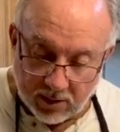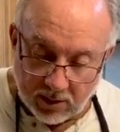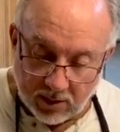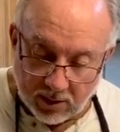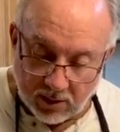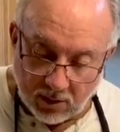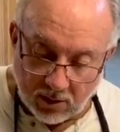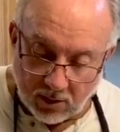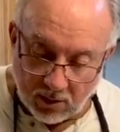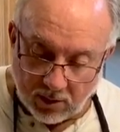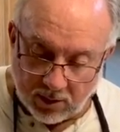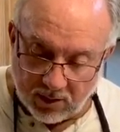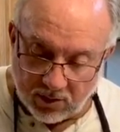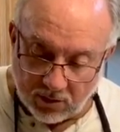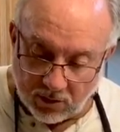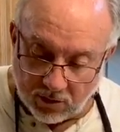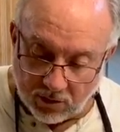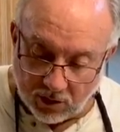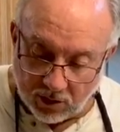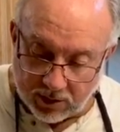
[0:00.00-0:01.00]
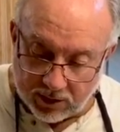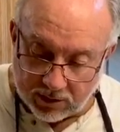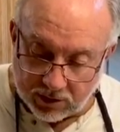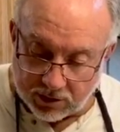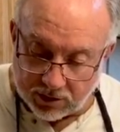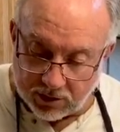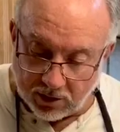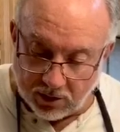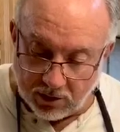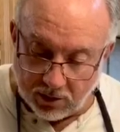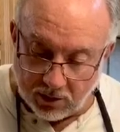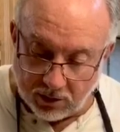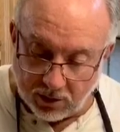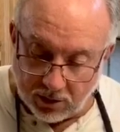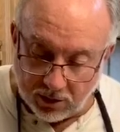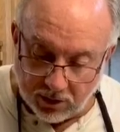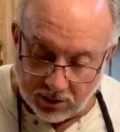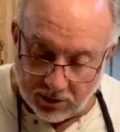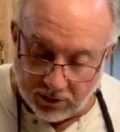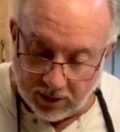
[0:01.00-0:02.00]
Oh, this is looking so
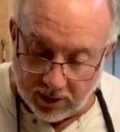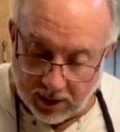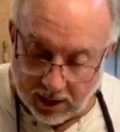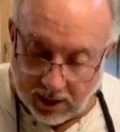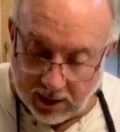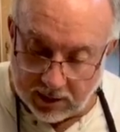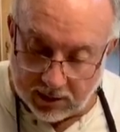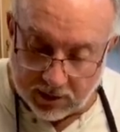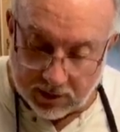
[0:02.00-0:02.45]
good, you guys.